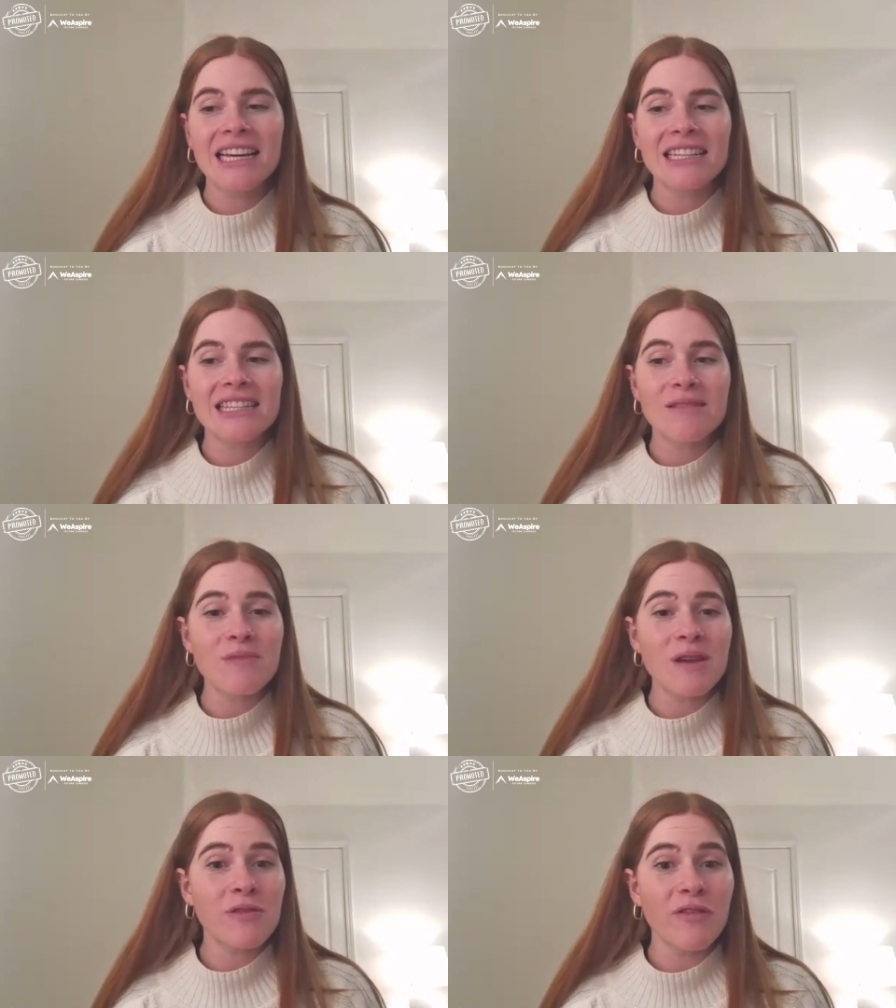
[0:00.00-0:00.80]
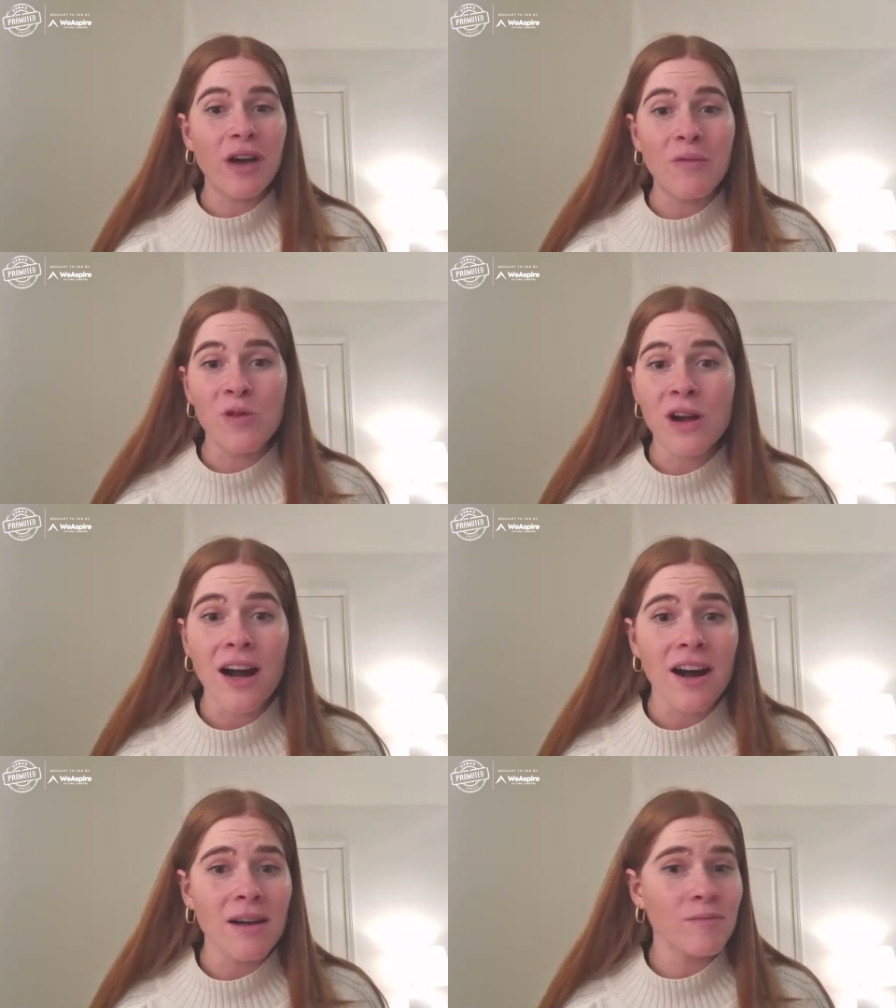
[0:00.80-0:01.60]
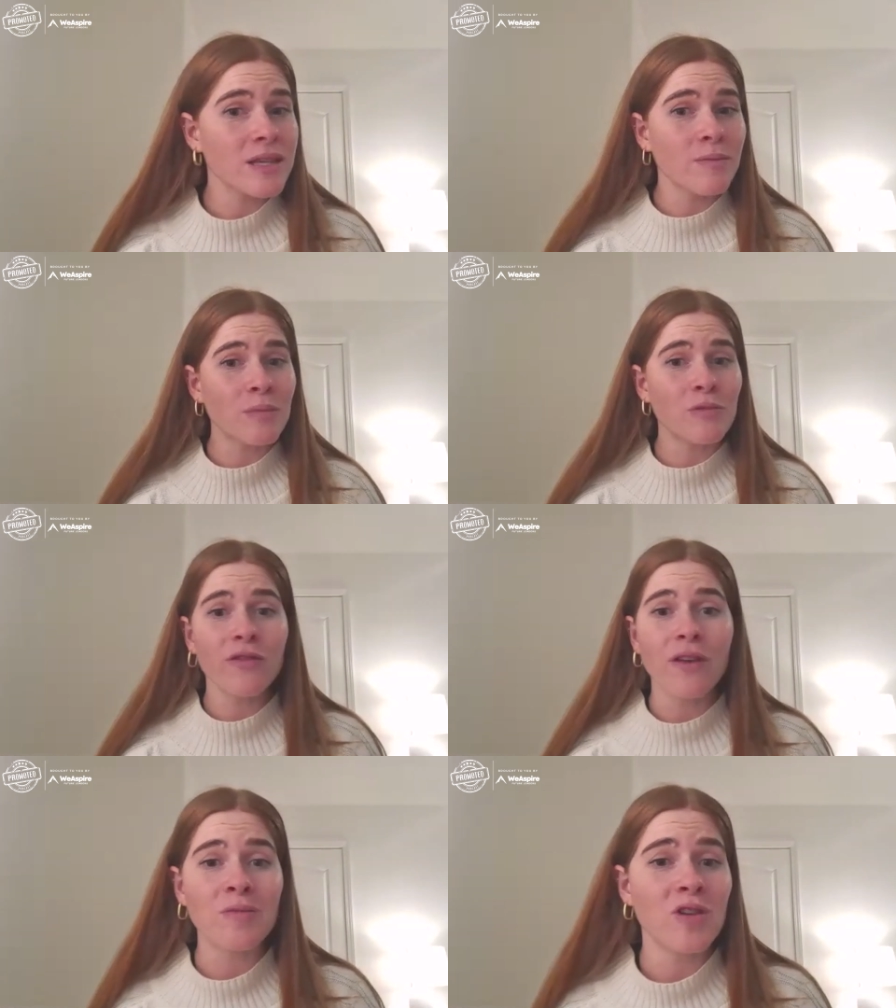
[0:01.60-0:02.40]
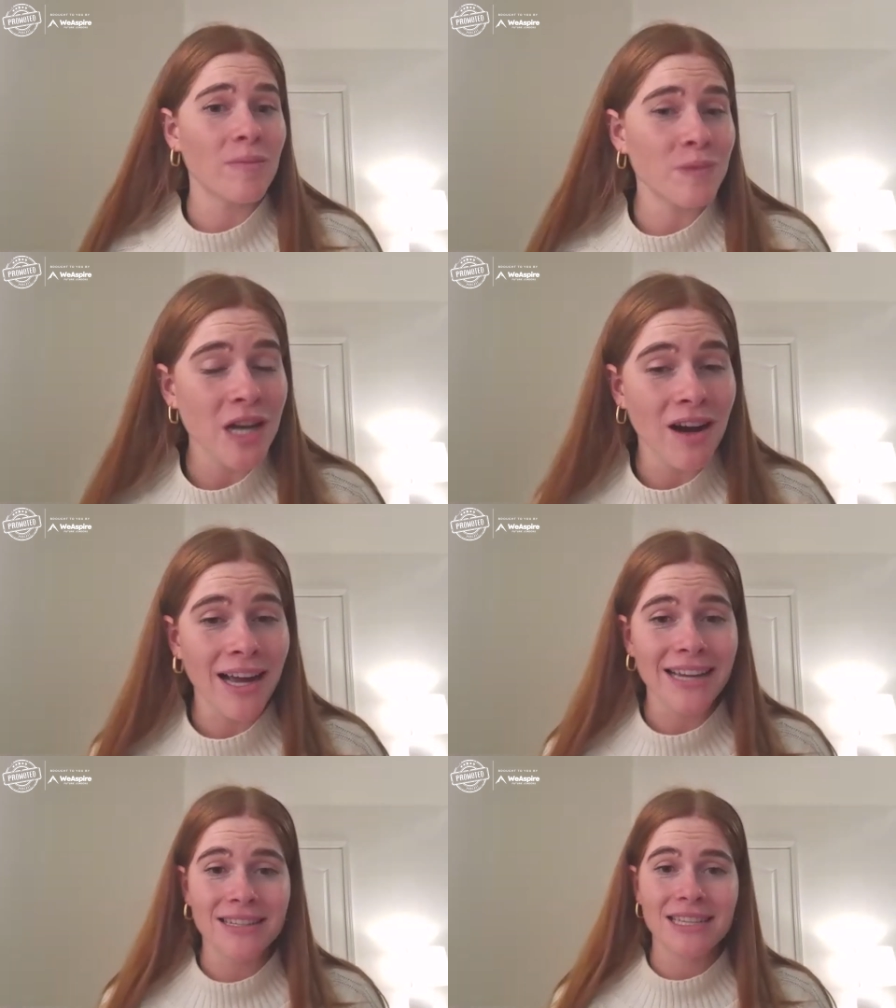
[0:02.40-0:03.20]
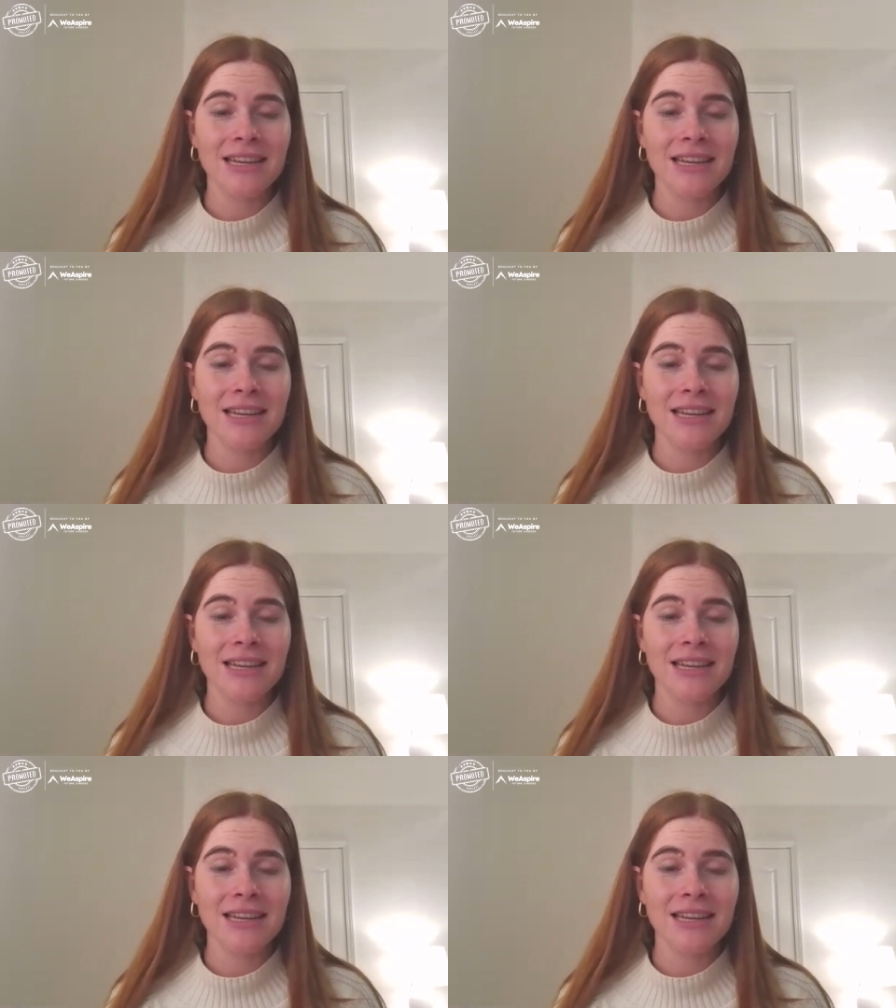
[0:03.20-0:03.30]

Some people are far more calm, some people are far more uptight.